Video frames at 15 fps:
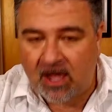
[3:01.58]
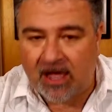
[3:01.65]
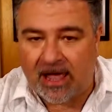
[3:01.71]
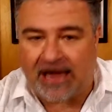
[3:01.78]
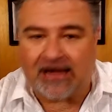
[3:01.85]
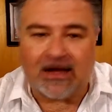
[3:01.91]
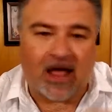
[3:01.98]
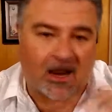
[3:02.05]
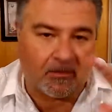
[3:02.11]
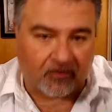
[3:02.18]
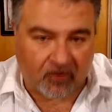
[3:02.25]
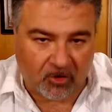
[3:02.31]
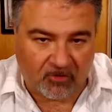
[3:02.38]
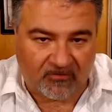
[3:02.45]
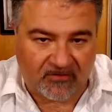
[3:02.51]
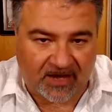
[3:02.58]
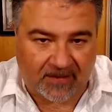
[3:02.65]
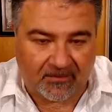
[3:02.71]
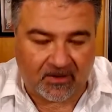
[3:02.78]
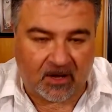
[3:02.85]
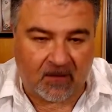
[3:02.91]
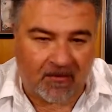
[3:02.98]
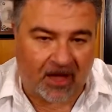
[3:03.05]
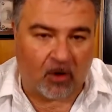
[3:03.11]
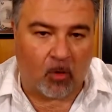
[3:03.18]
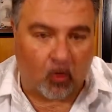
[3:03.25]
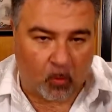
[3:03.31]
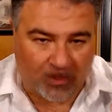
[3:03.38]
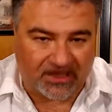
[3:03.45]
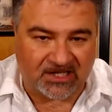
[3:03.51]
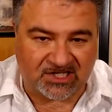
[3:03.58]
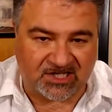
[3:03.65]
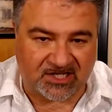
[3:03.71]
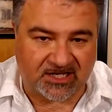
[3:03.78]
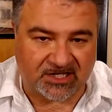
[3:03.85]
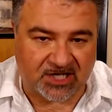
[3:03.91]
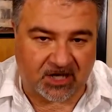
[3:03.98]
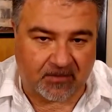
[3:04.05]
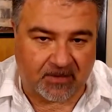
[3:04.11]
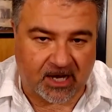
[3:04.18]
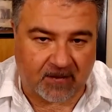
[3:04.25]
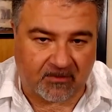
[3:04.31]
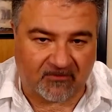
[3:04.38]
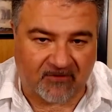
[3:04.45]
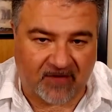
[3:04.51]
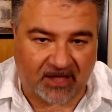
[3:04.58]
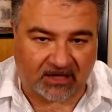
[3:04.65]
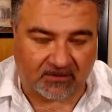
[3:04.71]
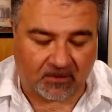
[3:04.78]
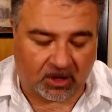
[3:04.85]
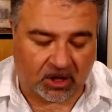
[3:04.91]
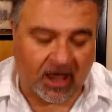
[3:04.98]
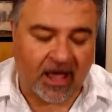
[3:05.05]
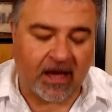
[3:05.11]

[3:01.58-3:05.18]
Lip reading: and not ProVape about when this thing is going to become available.